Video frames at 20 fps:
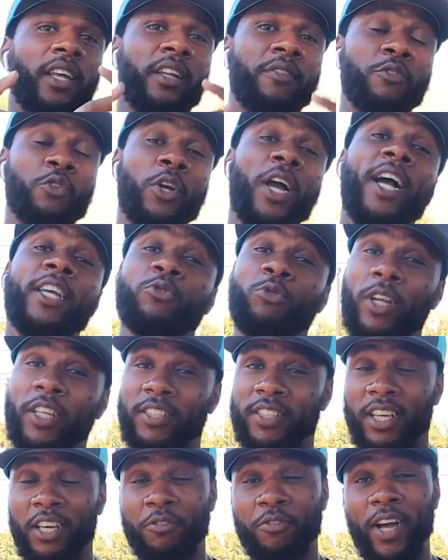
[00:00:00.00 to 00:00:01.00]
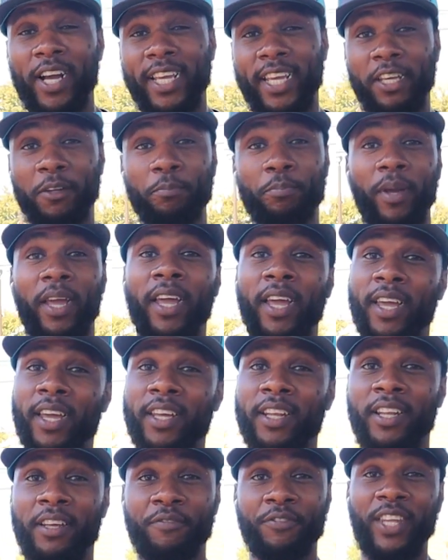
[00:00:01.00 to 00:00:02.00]
And if you guys want to see if I get
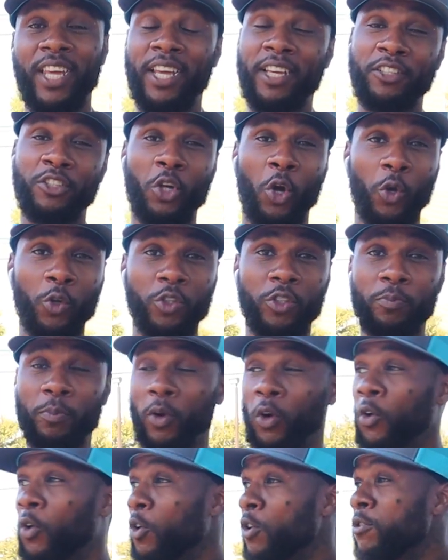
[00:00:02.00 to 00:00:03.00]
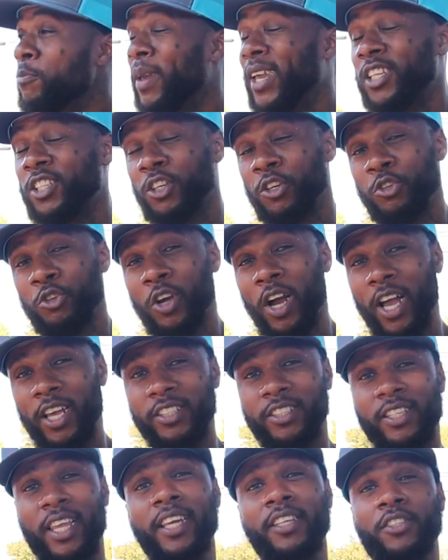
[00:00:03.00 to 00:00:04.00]
paid, if things go smooth, make sure you
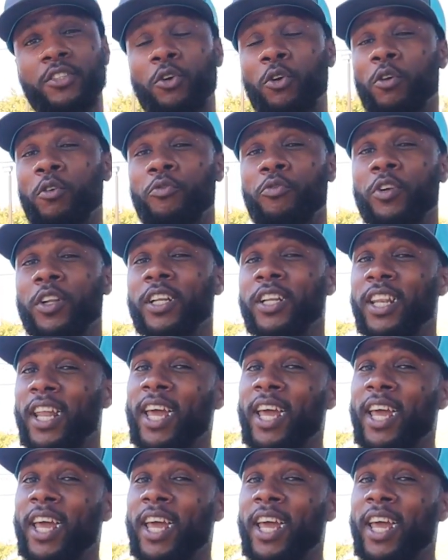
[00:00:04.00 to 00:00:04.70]
guys stay tuned for the